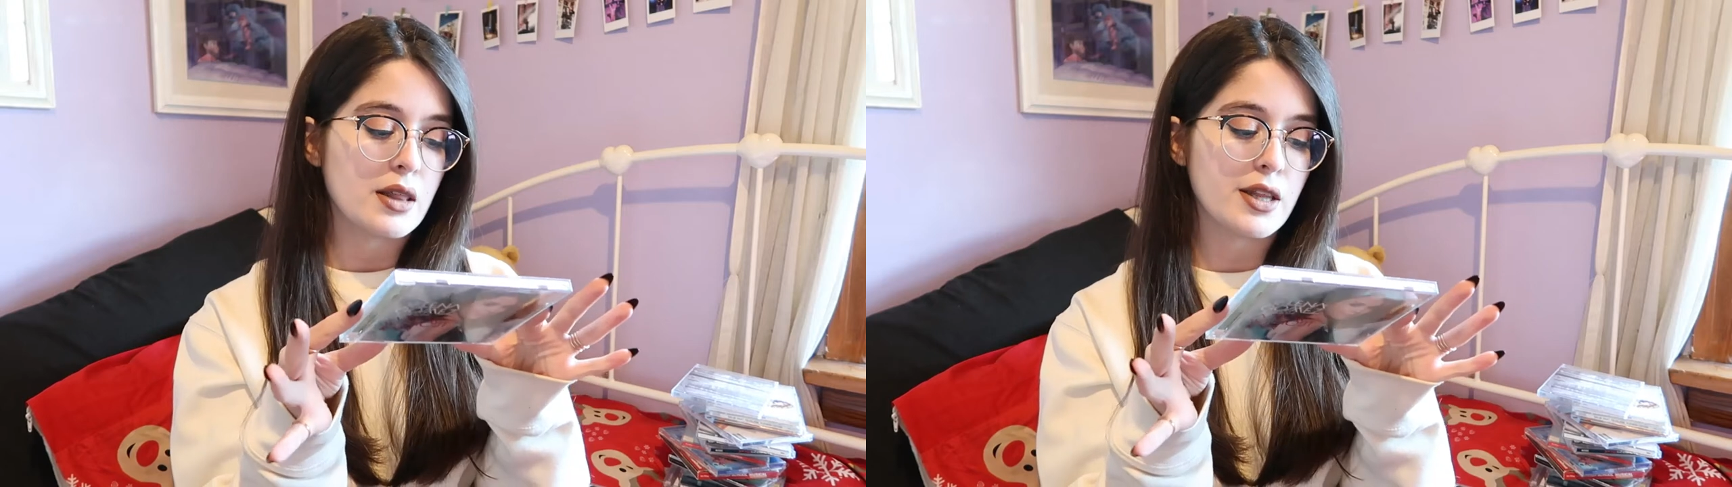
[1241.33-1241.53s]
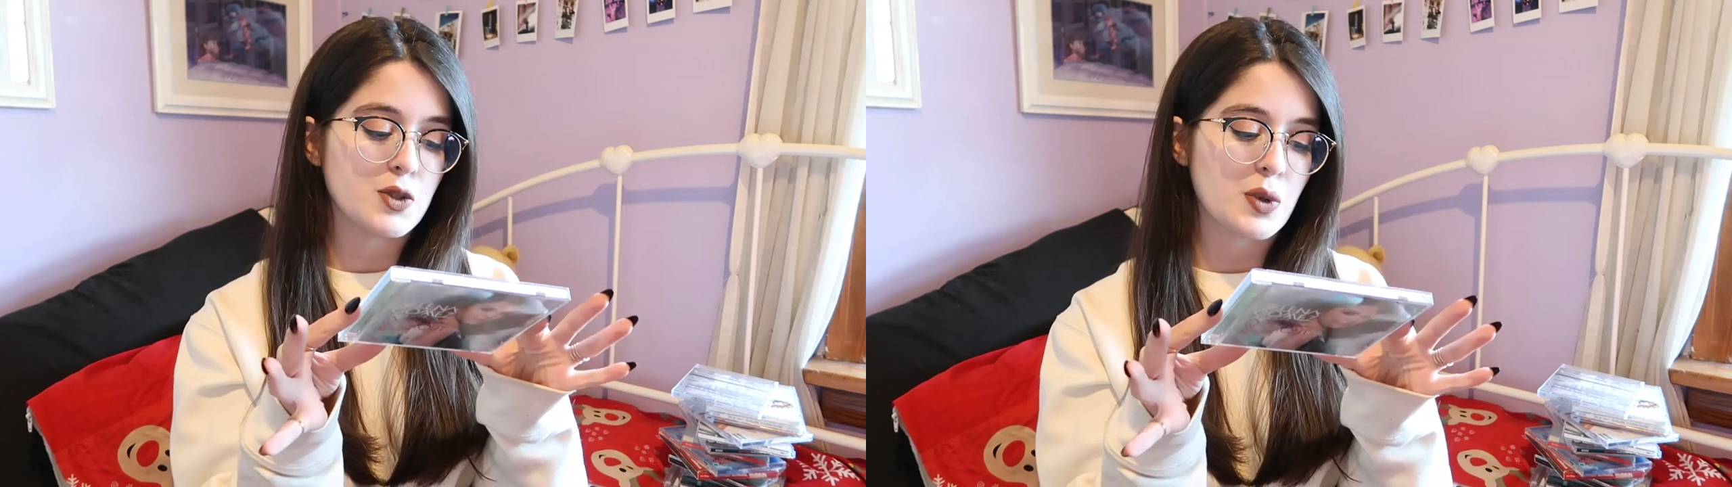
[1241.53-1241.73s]

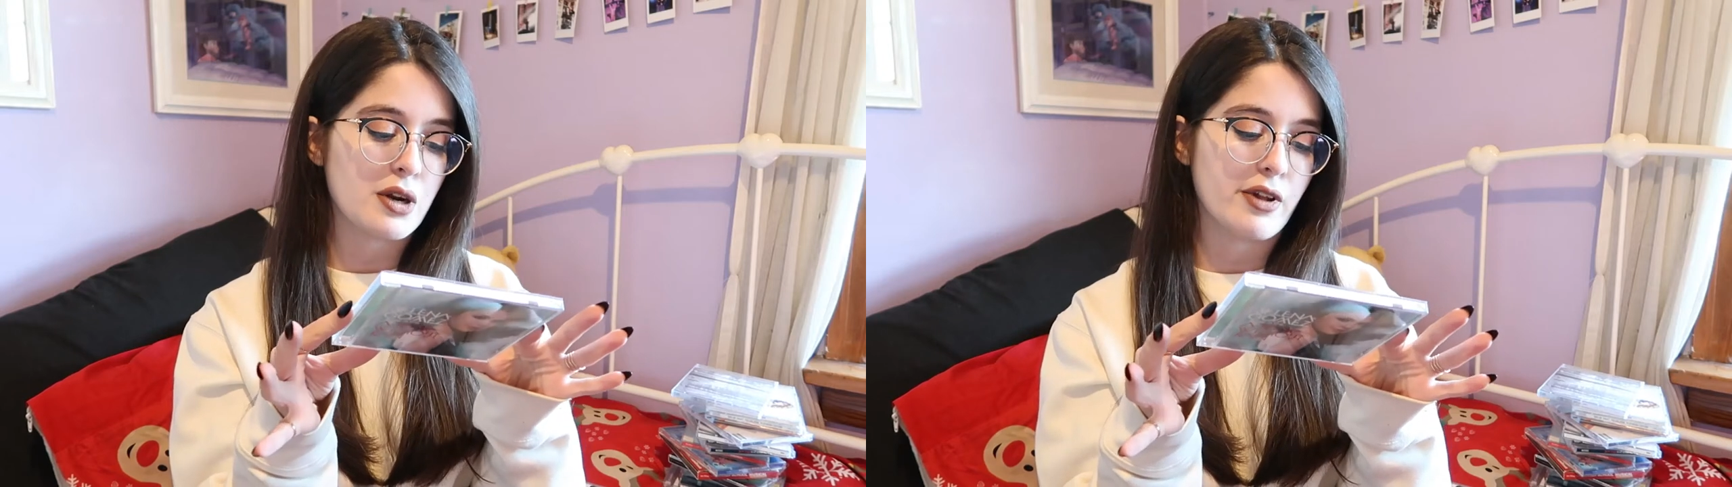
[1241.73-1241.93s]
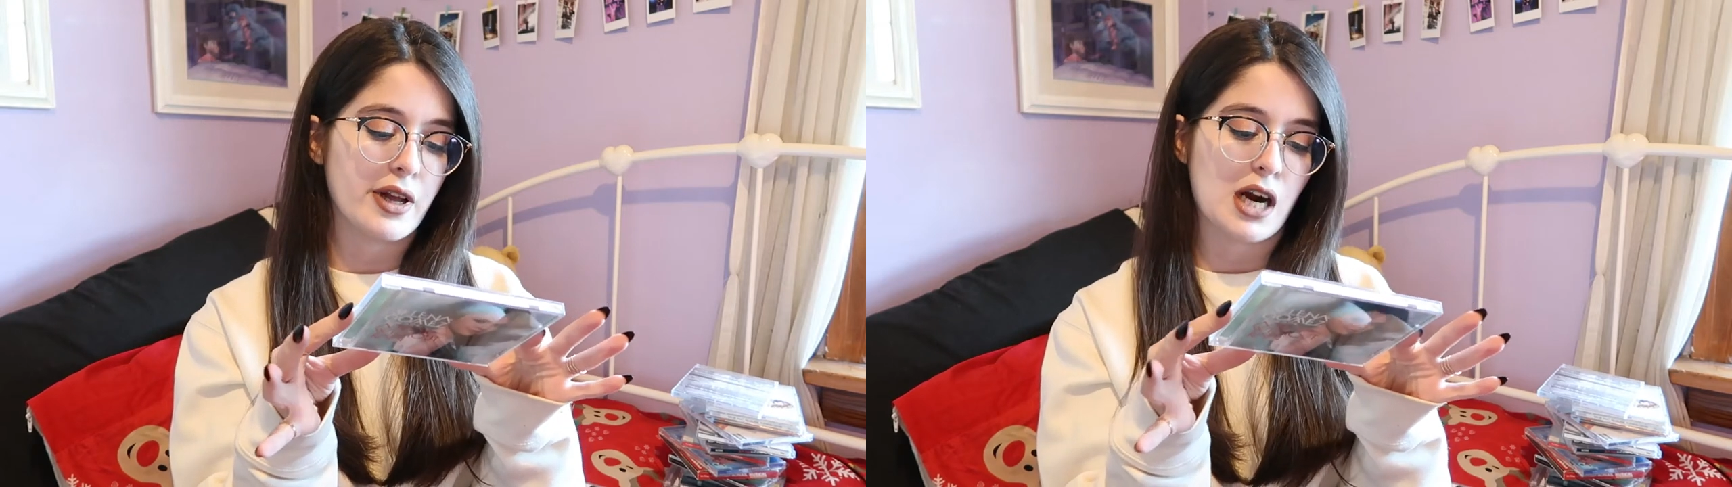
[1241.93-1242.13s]
this one
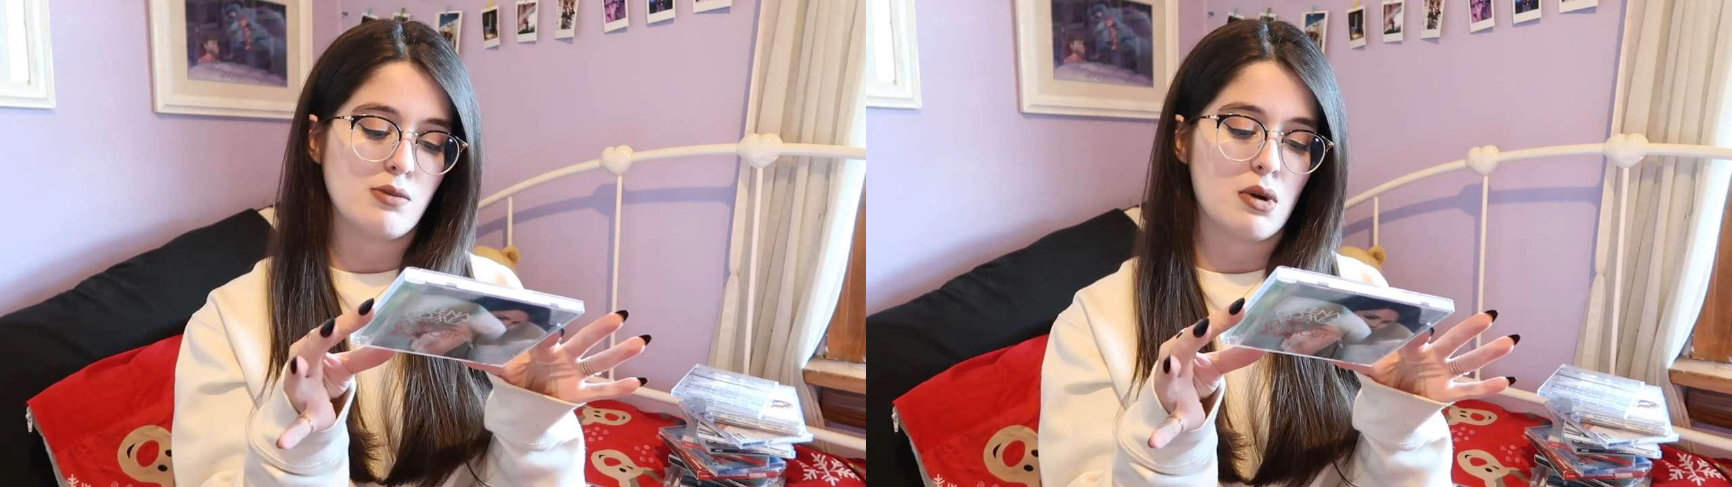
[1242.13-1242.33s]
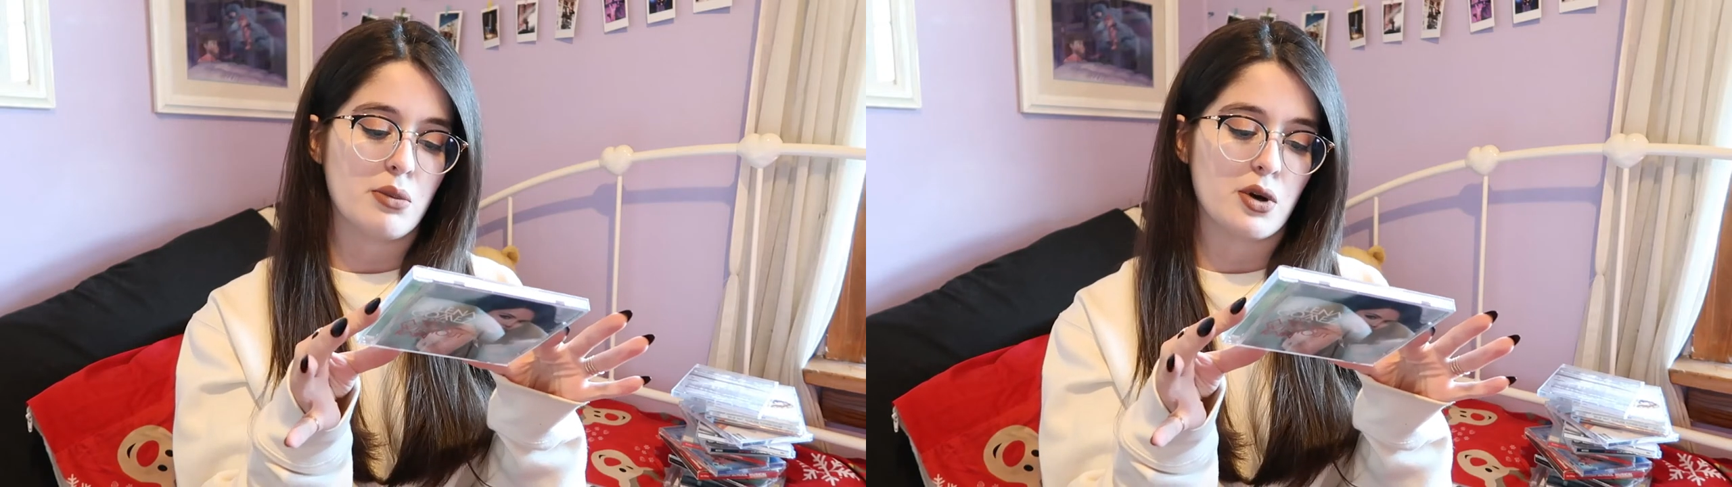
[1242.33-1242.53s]
I feel like I
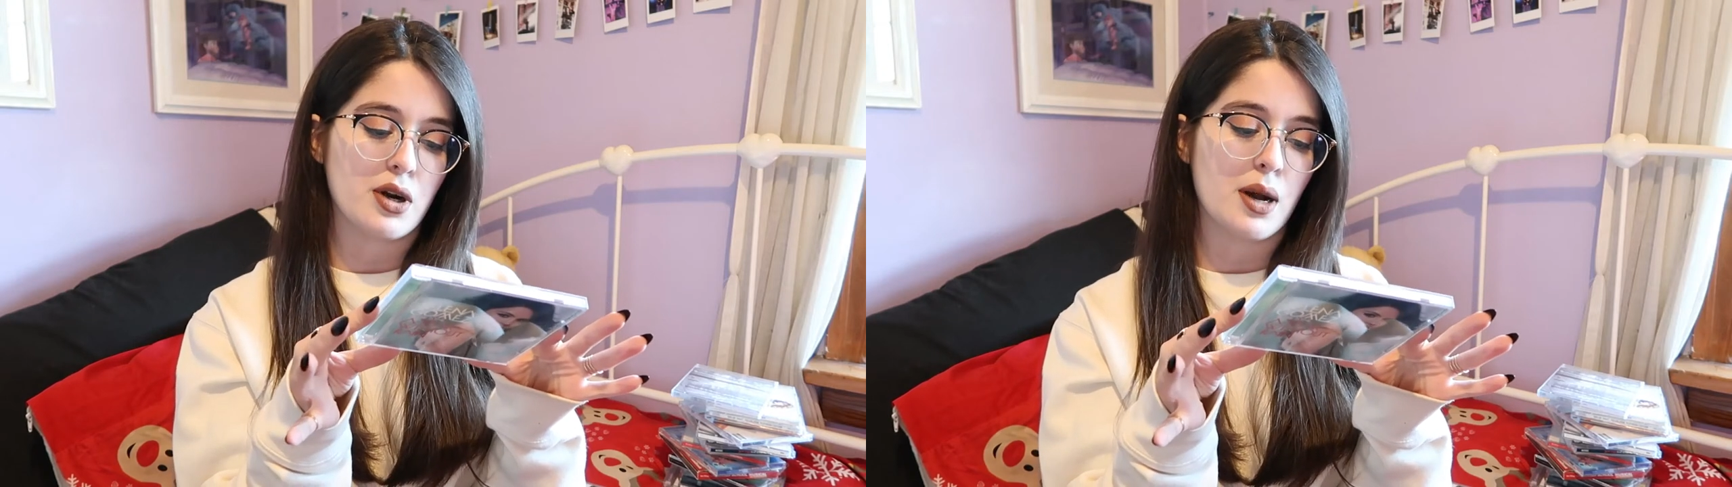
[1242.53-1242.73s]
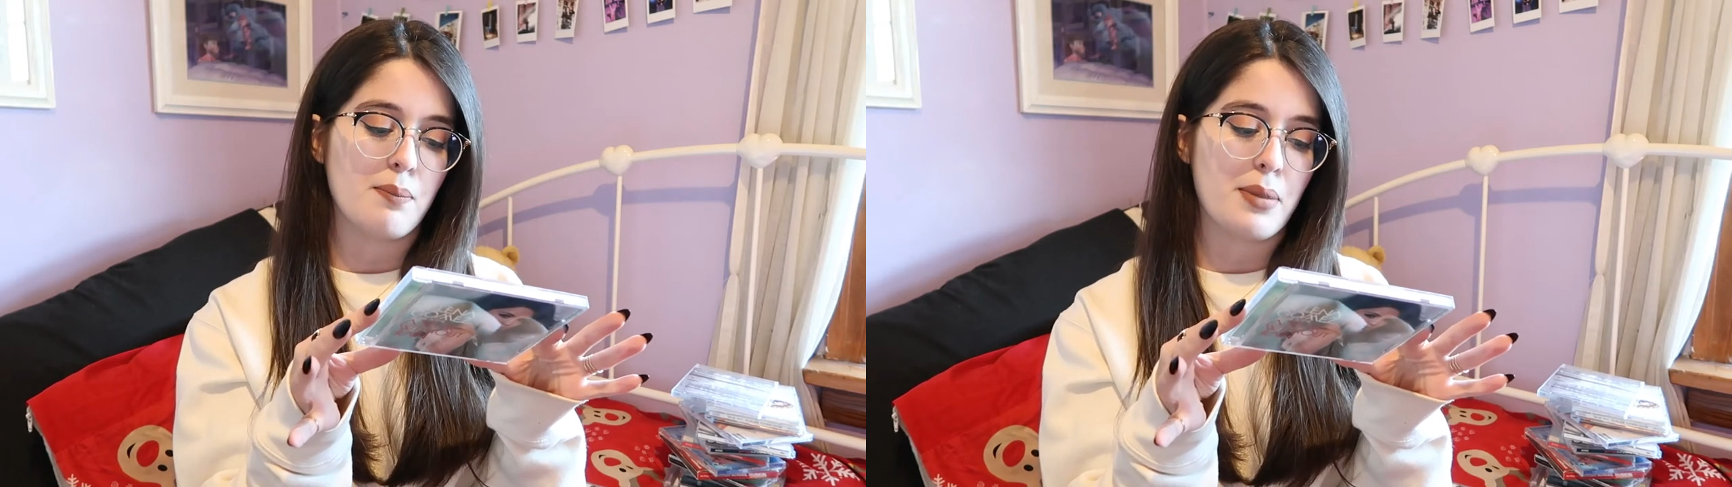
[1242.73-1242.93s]

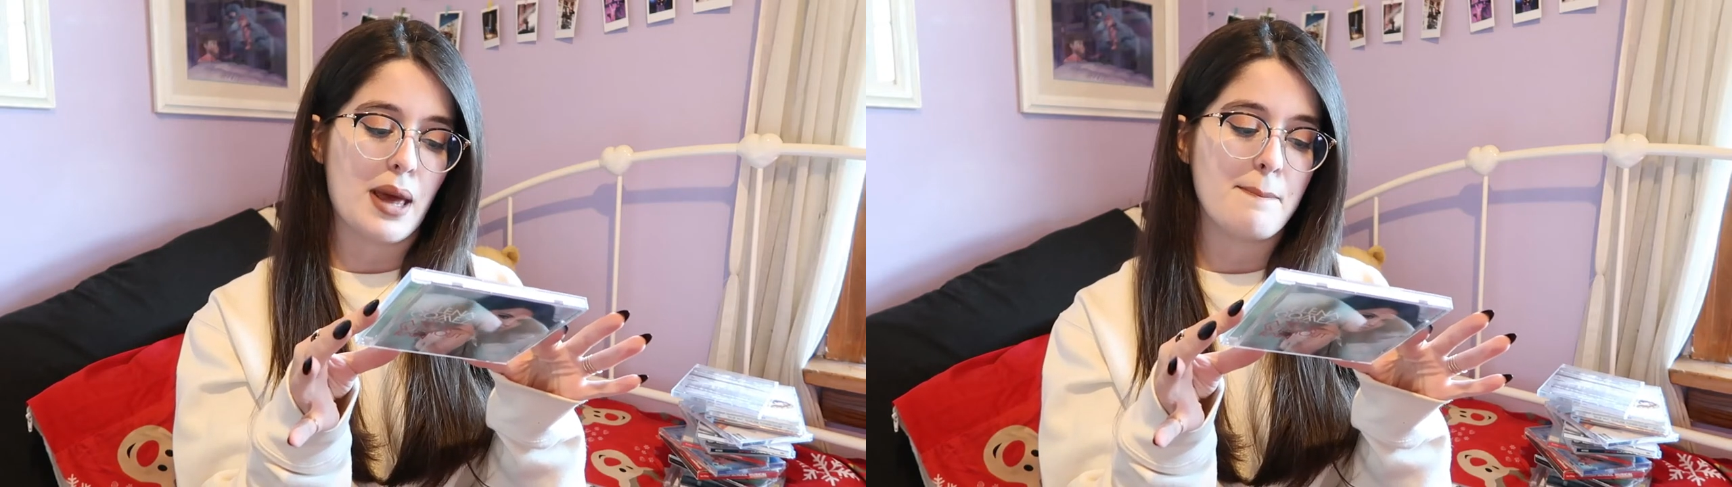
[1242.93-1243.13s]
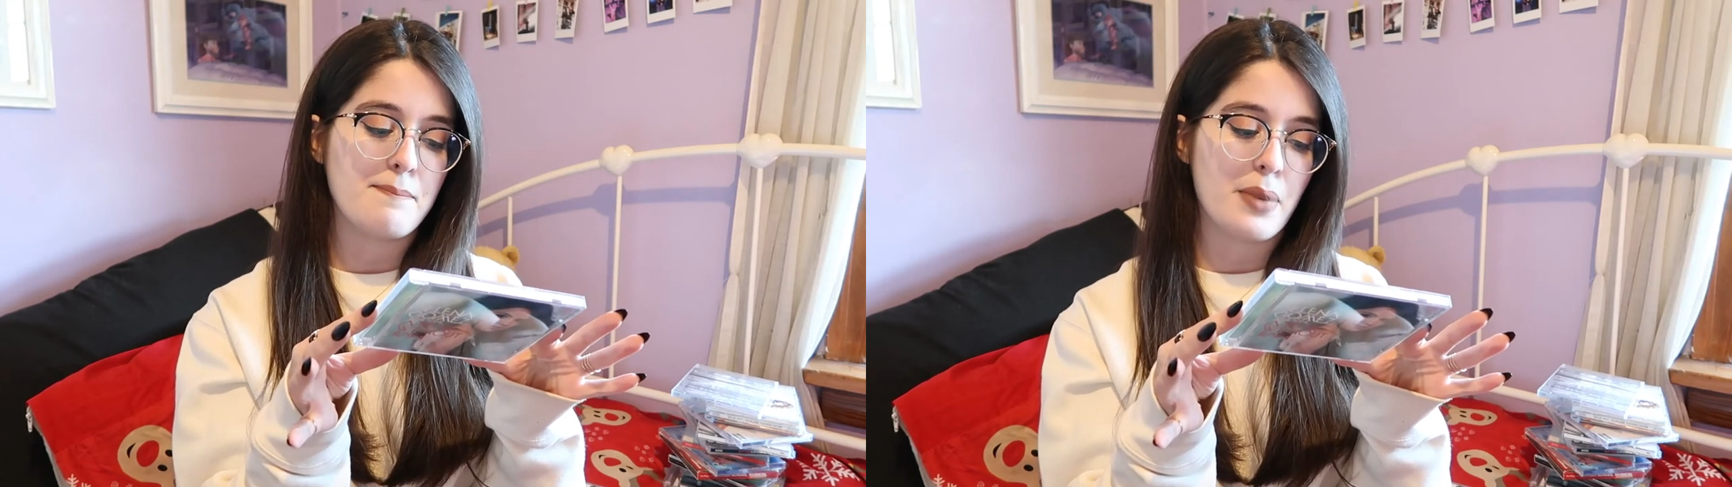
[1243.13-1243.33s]
remember a
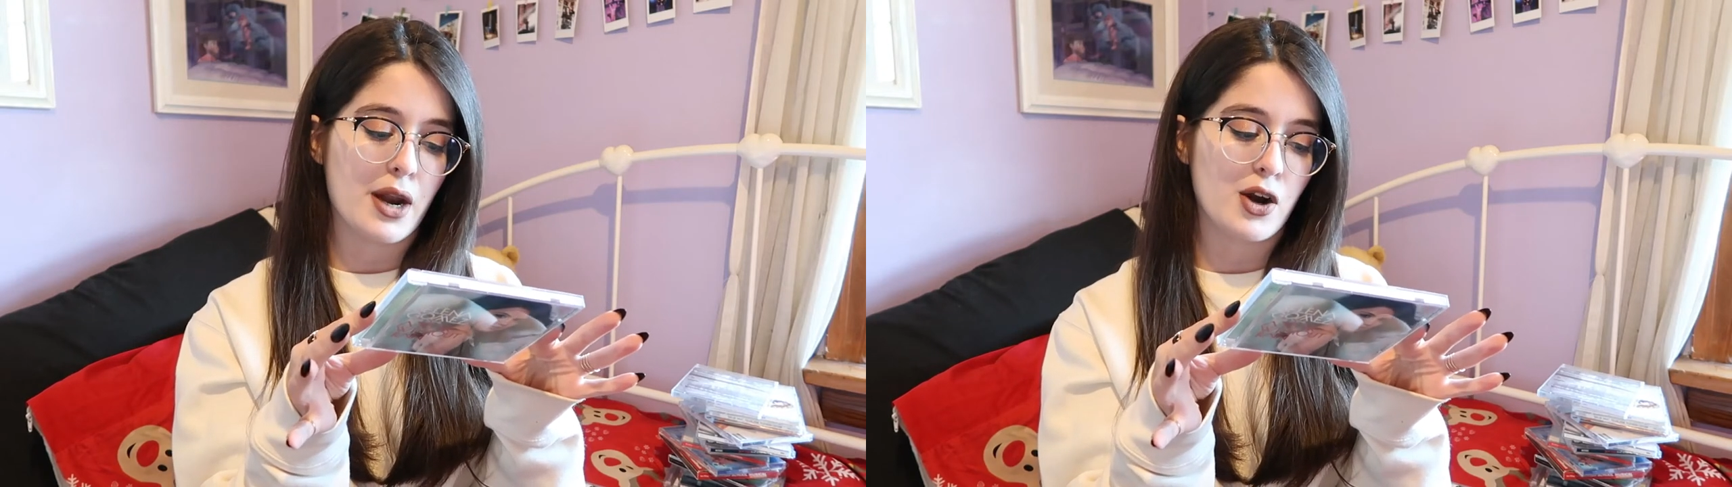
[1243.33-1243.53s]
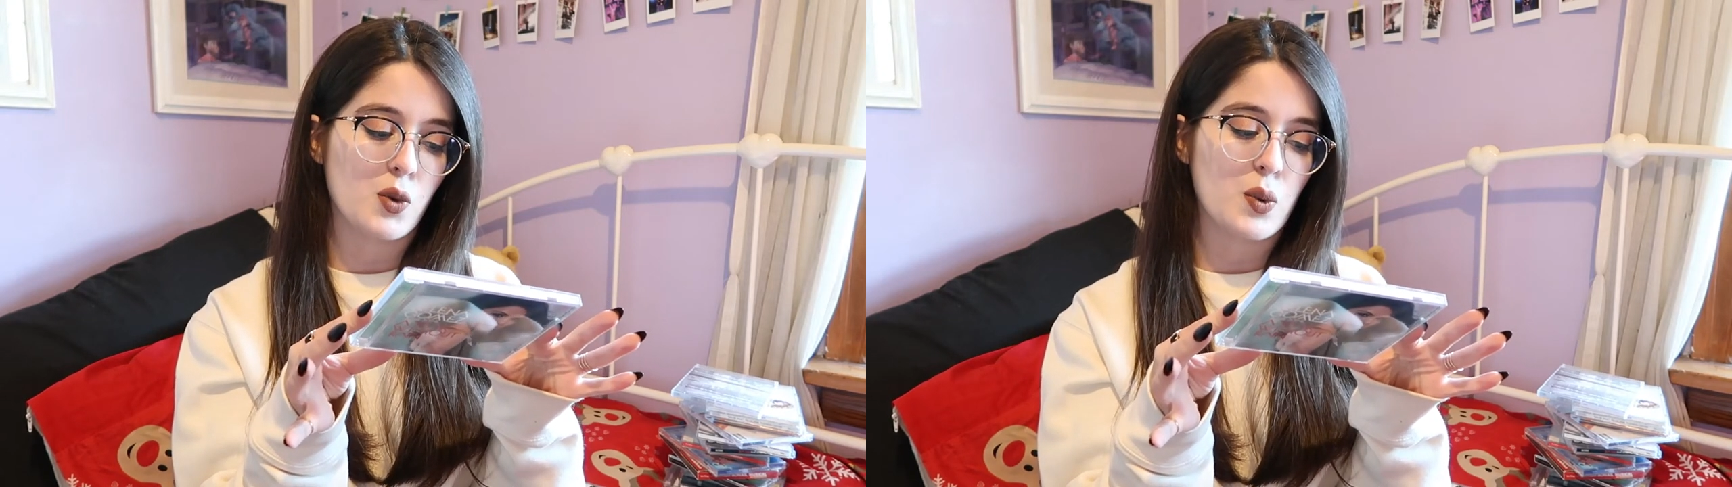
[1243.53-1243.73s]
bit better.